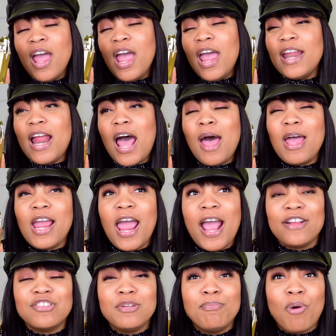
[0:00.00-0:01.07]
And I
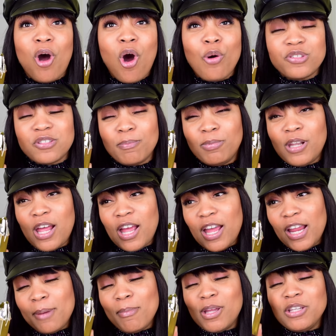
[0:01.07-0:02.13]
actually bought Eau
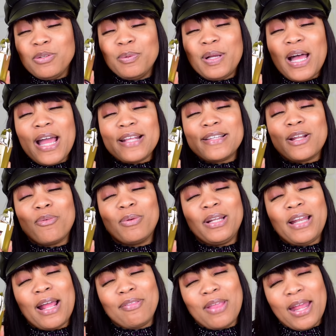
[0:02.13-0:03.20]
Sublime. You guys, I don't really
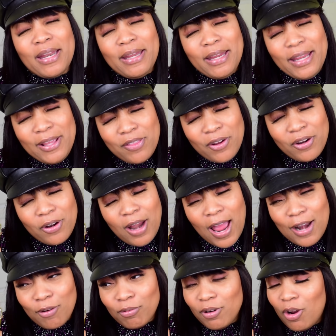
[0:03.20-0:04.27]
like that either. I
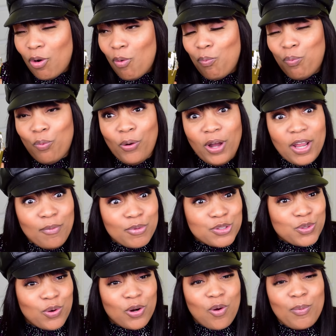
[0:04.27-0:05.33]
don't know what was
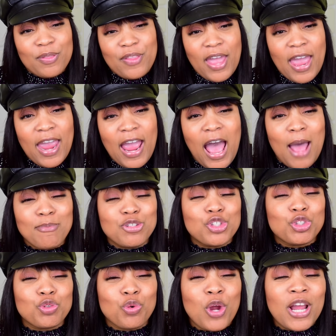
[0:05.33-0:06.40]
going on with that. I'm
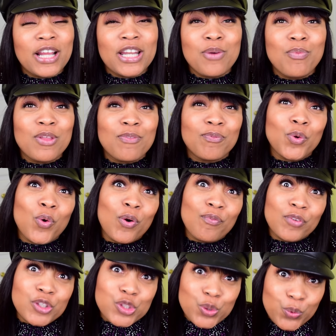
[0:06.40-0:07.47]
struggling with Flora
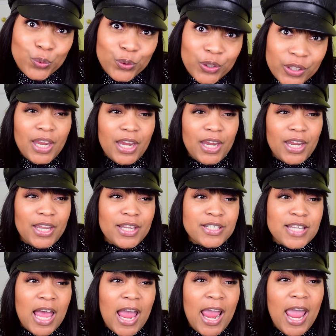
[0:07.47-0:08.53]
Futura. And
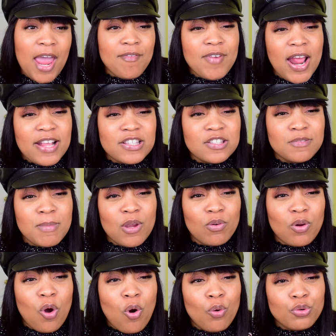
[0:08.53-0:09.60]
I have not smelled
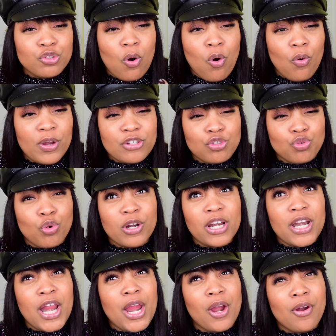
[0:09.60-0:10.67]
Eau
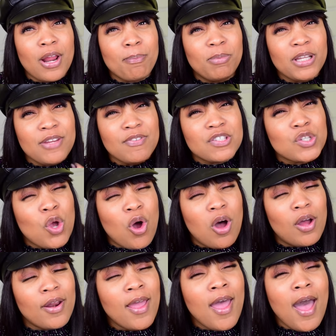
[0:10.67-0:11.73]
Extraordinaire, I believe it's
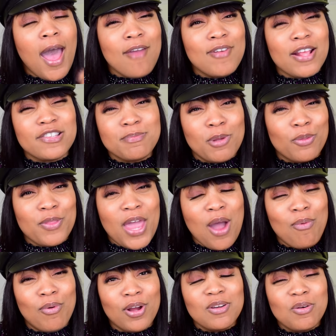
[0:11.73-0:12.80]
called. I have not smelled
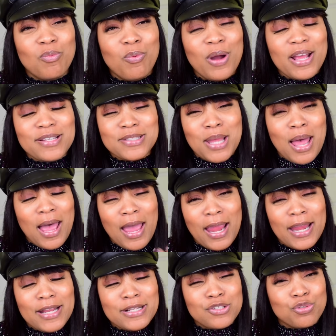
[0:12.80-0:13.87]
that one. But once
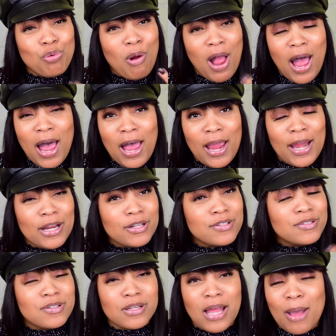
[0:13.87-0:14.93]
I tried,
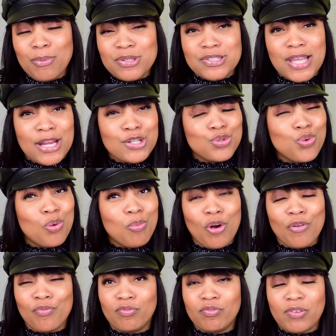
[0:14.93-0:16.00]
I would say 2 or more
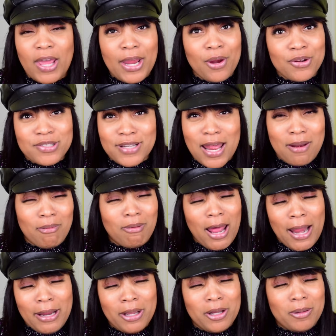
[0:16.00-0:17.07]
flankers and I don't
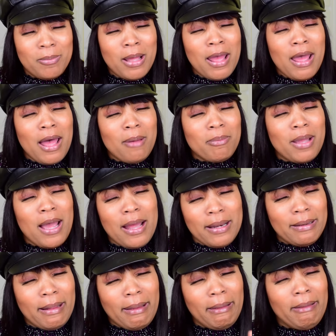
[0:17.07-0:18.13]
like them, I'm kind of
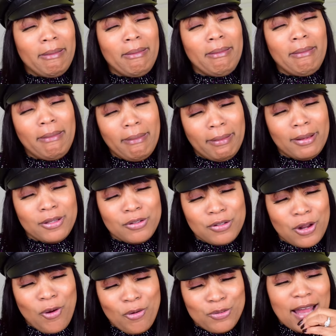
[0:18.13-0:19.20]
like, you
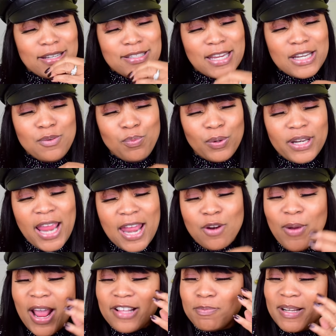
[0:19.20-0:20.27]
know. I didn't really have no
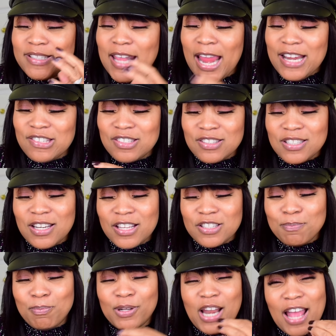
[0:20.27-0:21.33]
expectations of this,
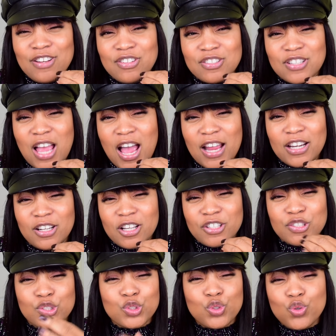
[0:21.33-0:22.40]
but I just kind of
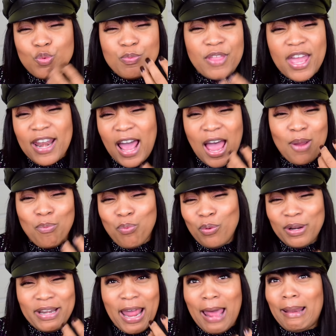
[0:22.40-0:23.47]
assumed that I
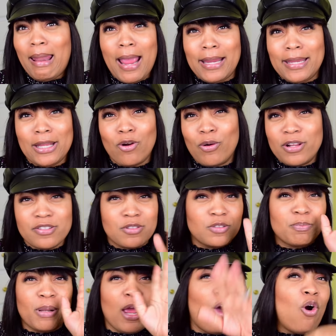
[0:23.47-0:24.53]
would not like it. Or it's just
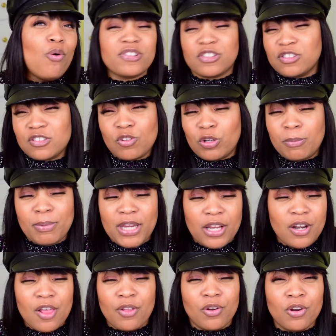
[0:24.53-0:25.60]
like, oh, it's just going to be
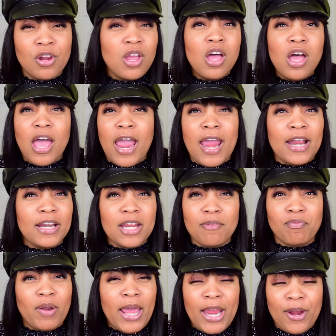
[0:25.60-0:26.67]
another alien
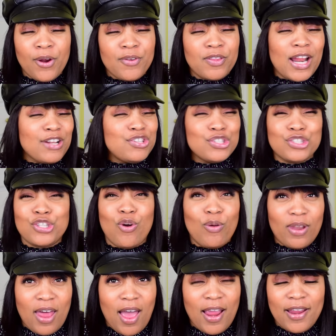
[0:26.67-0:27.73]
flanker that I just don't
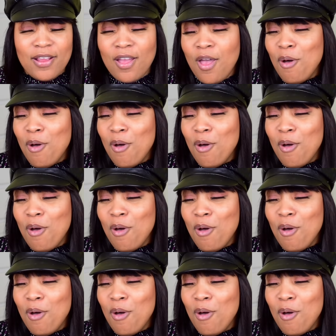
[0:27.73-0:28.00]
like.